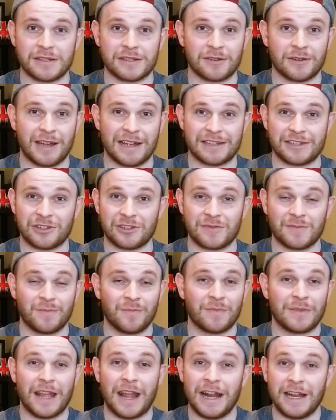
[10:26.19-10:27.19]
so that's just
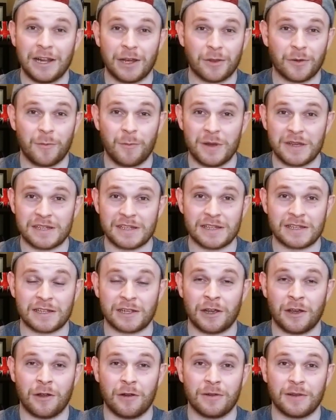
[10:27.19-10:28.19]
any other business
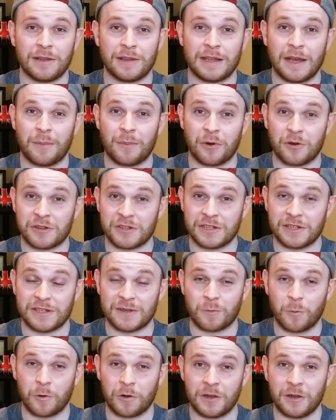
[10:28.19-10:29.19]
account that that person
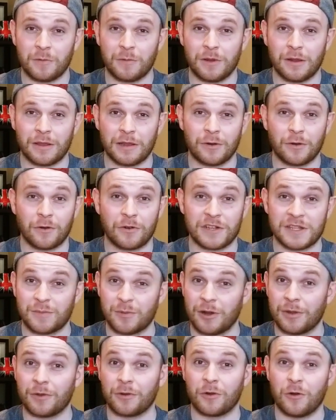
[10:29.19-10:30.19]
is working with in order to
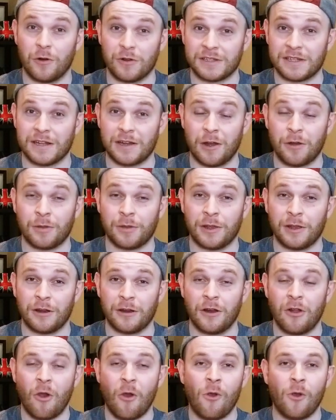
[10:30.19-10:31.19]
spread their content out
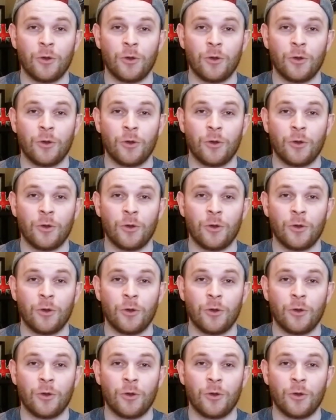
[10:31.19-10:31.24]
there,